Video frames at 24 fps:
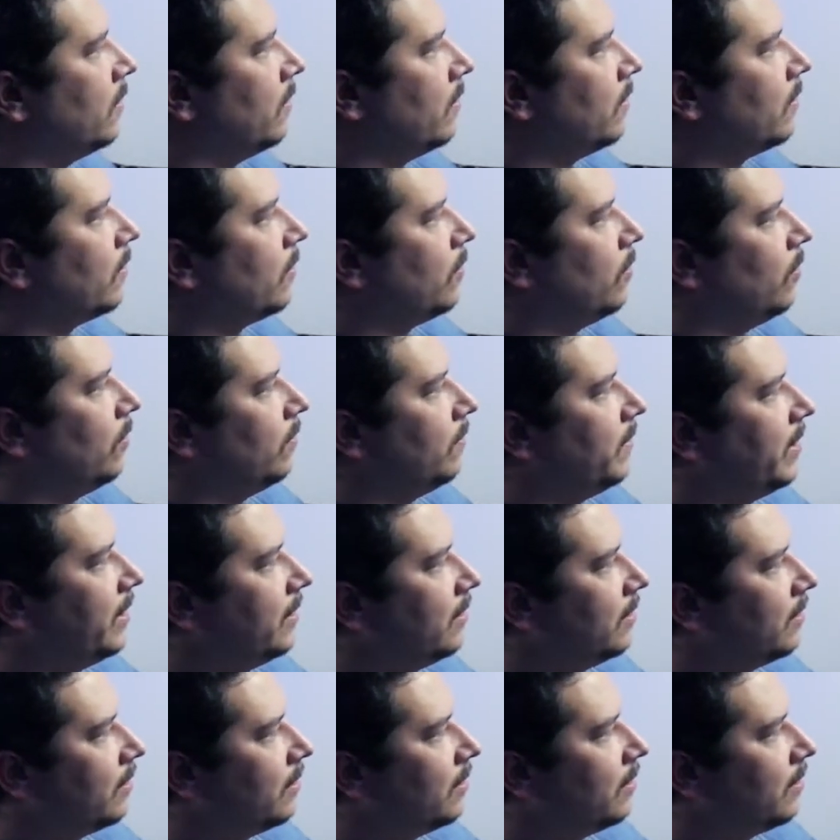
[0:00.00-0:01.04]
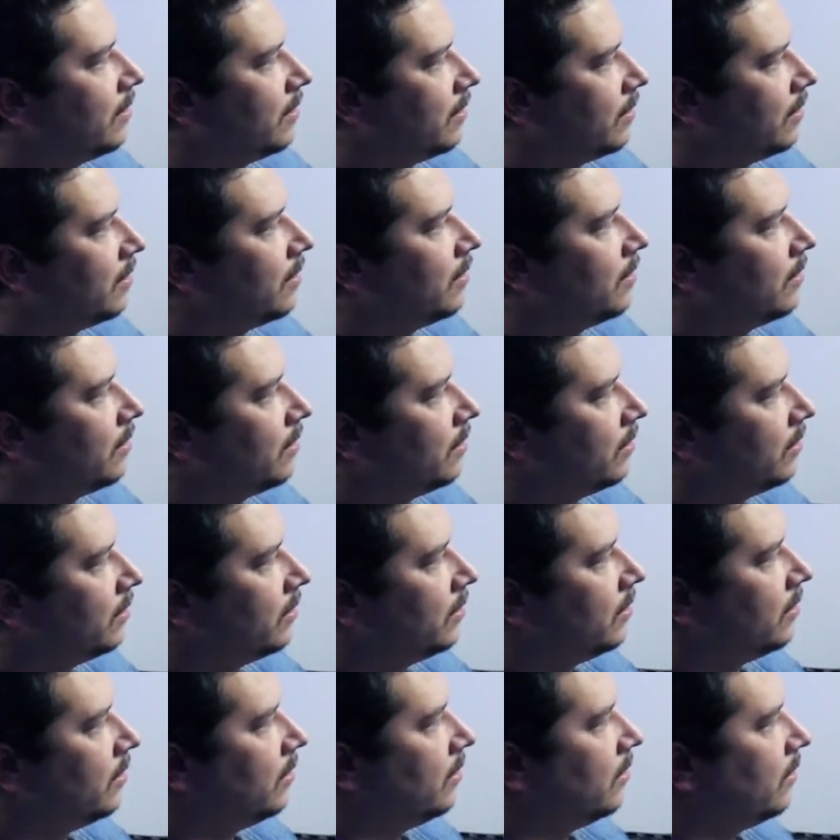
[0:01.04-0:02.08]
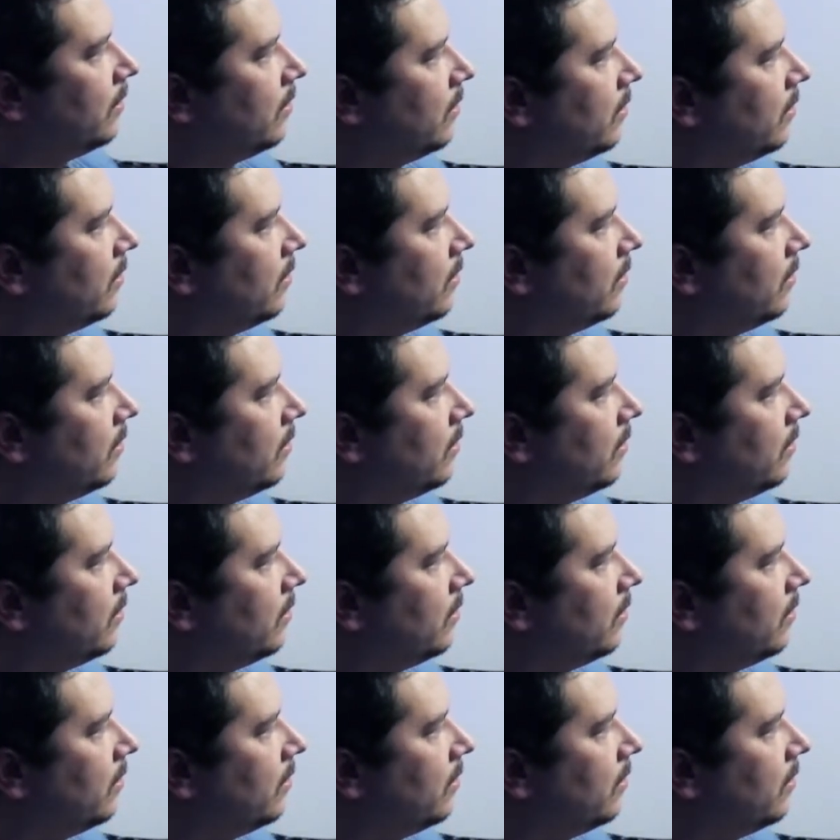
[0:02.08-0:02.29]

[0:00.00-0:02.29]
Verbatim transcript: So we kind of had to go ahead and redo